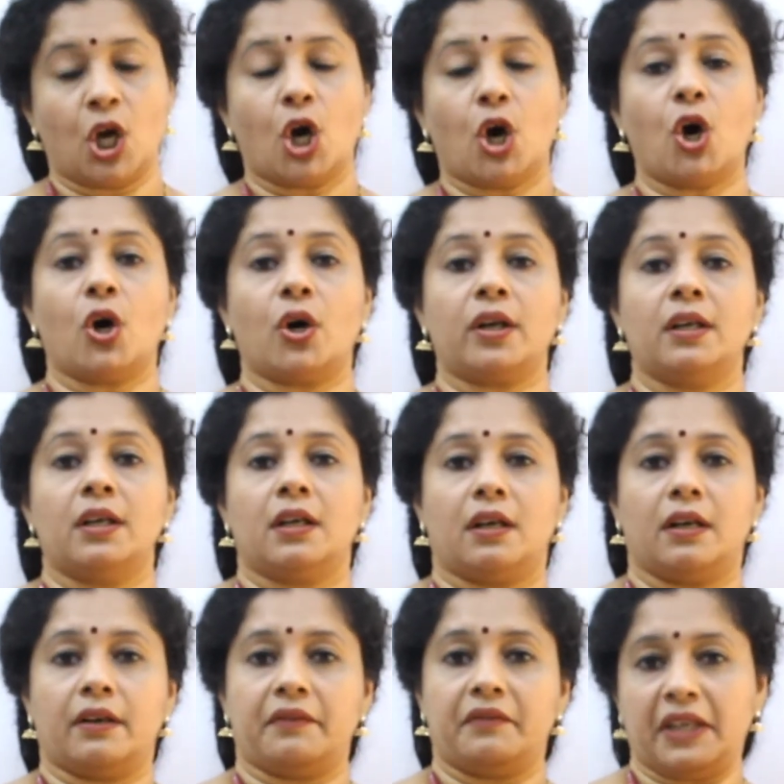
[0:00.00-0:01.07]
Or
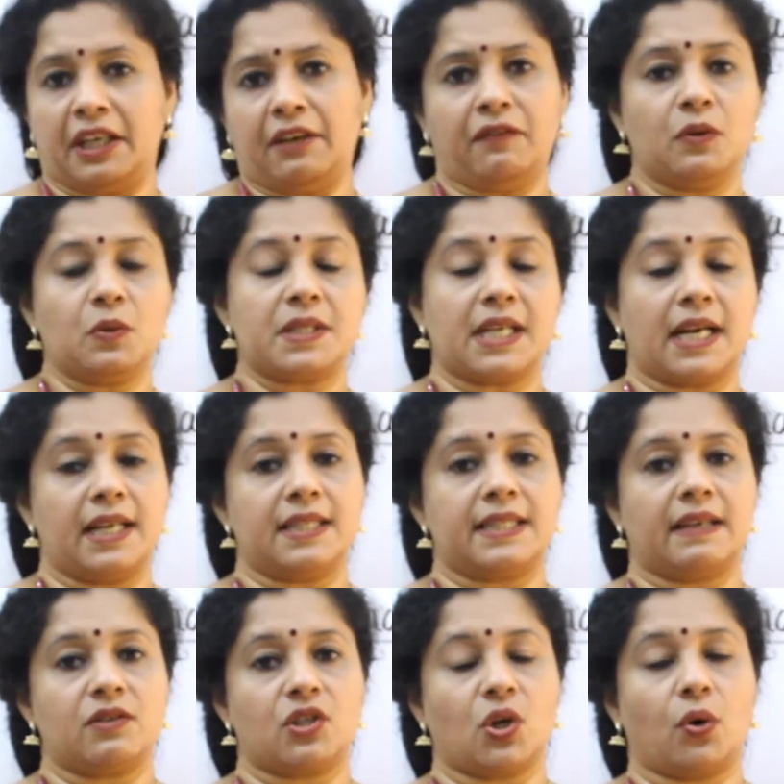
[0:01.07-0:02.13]
very few studies
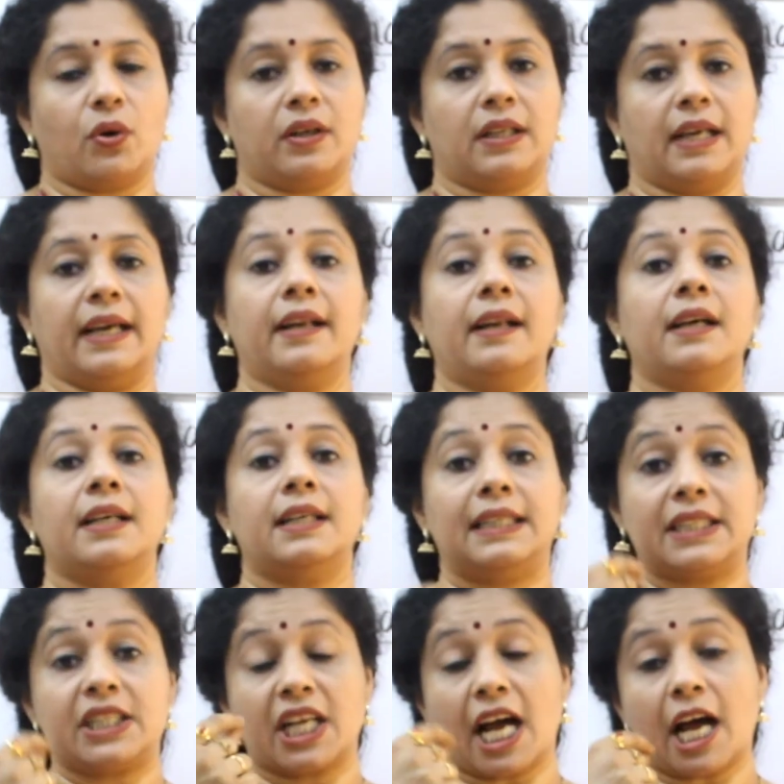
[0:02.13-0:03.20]
have shown that
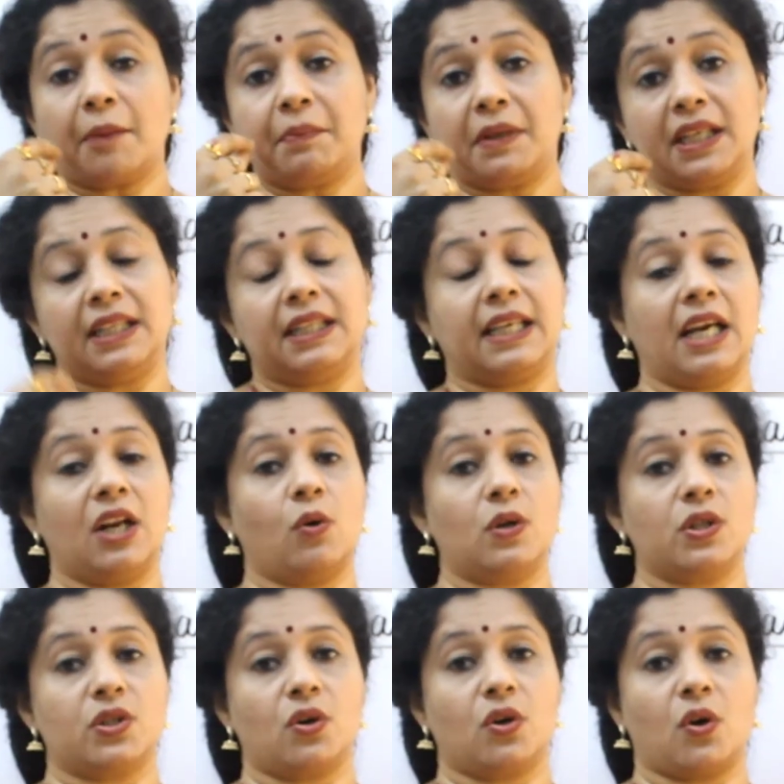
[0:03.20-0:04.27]
sharp teeth can
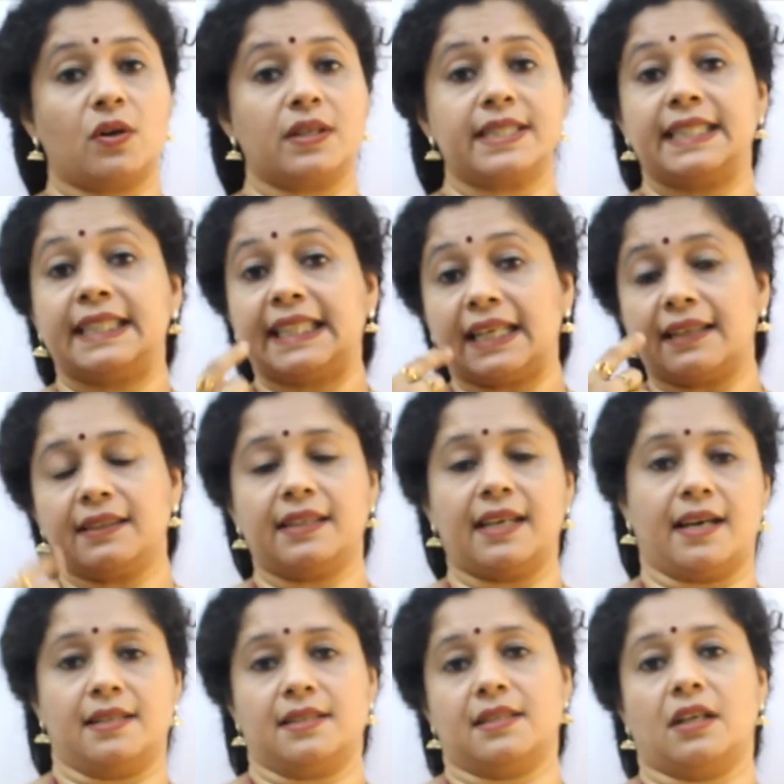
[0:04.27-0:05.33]
also cause tongue
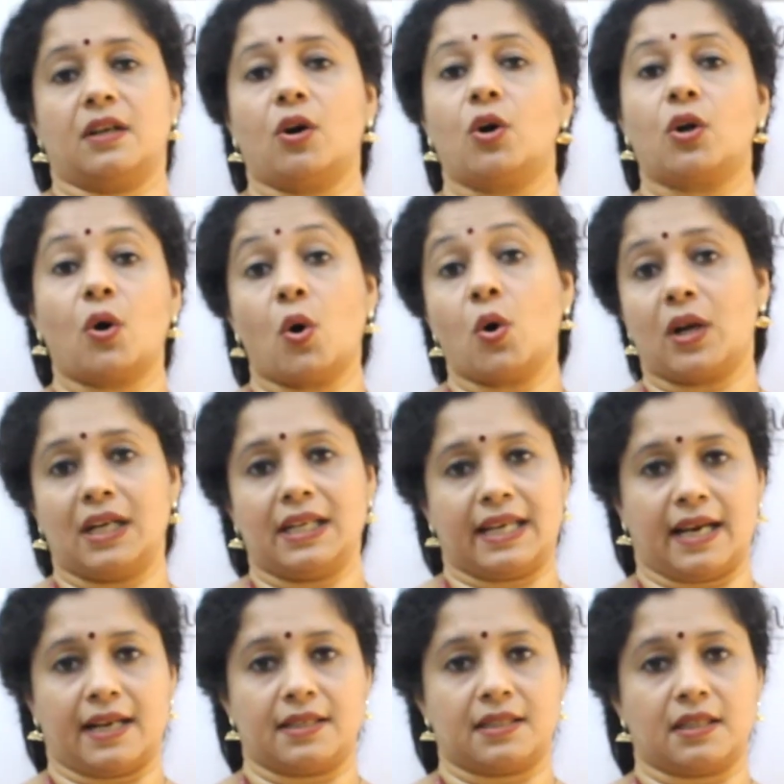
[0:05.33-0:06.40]
cancer or oral
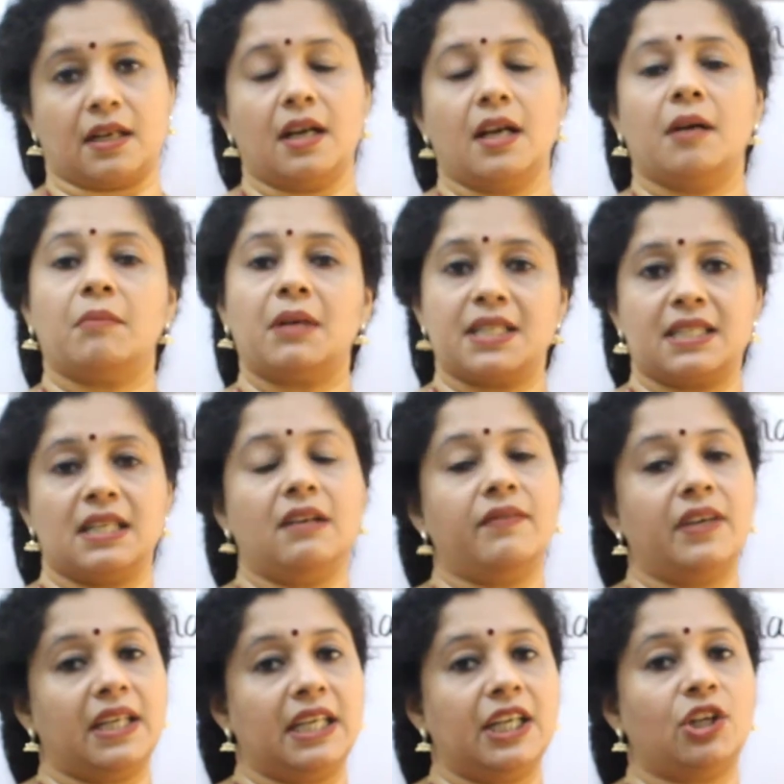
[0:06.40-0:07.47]
cancer. But still
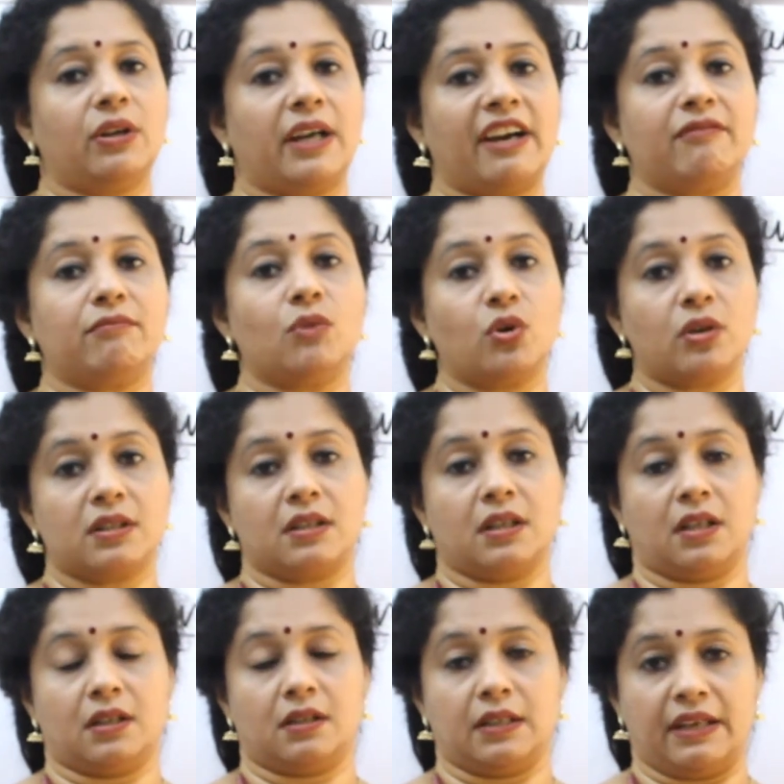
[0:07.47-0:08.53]
we need to have more
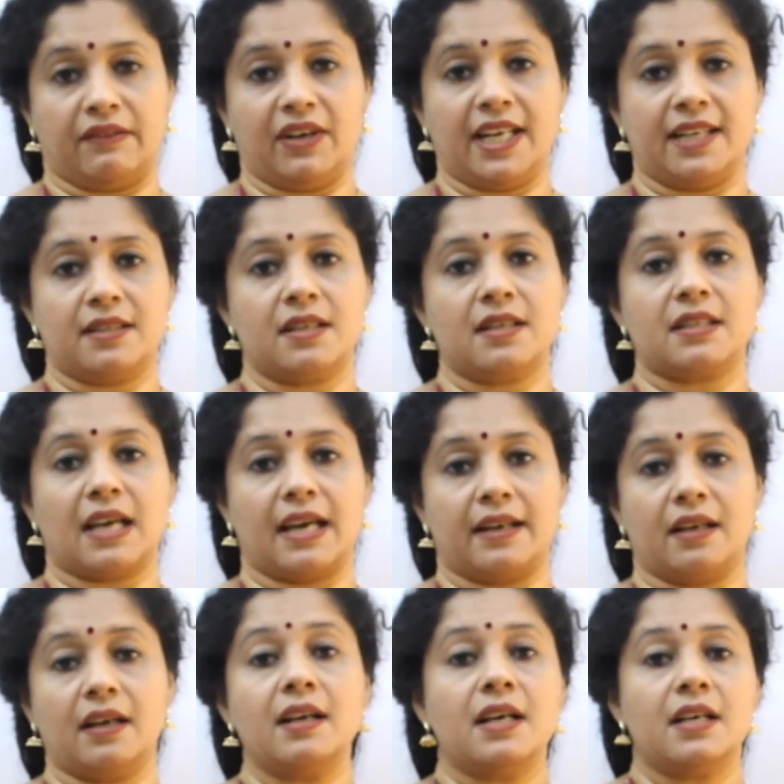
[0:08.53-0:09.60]
evidences
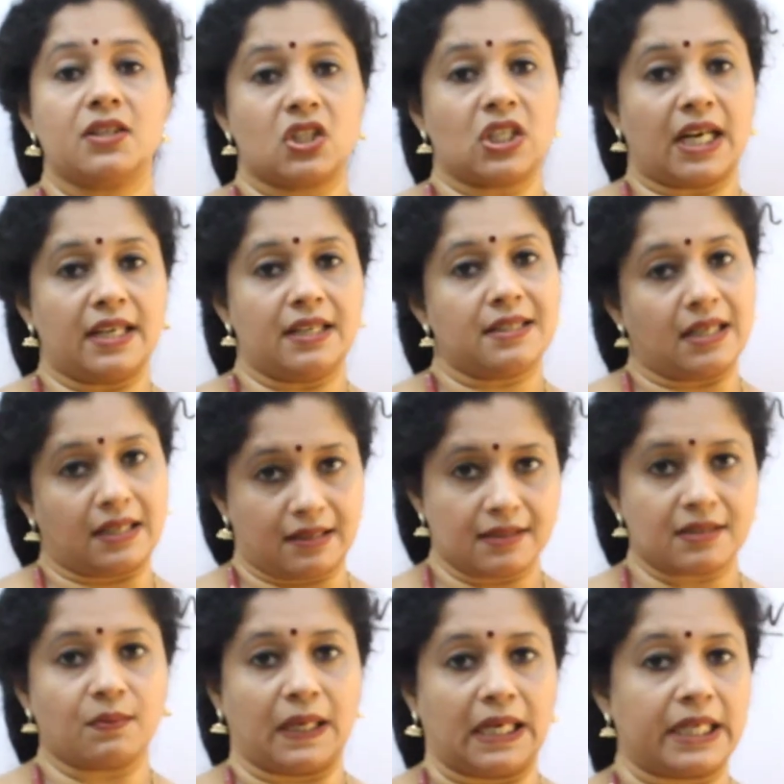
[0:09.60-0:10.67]
and studies in
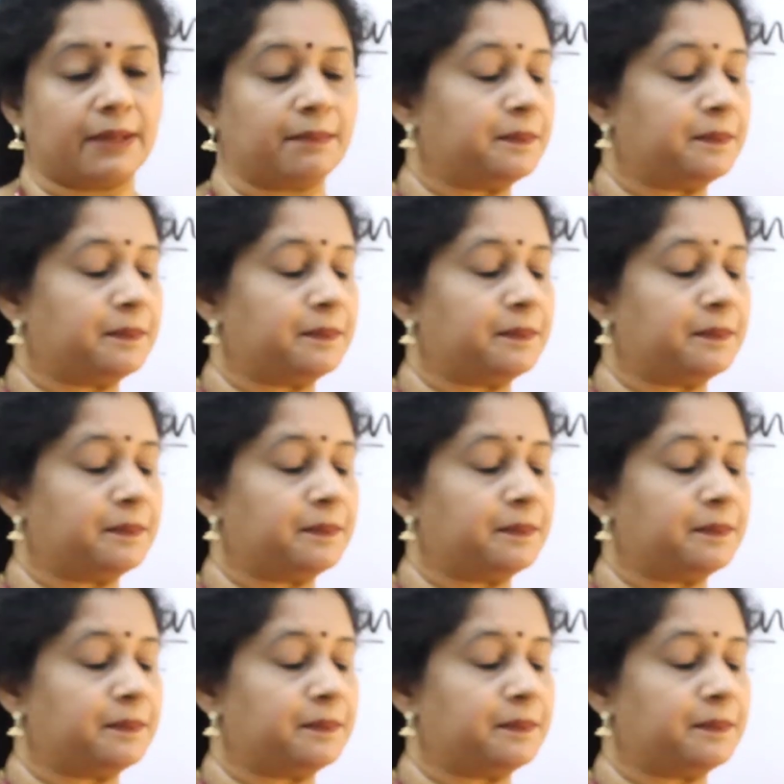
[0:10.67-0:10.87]
this field.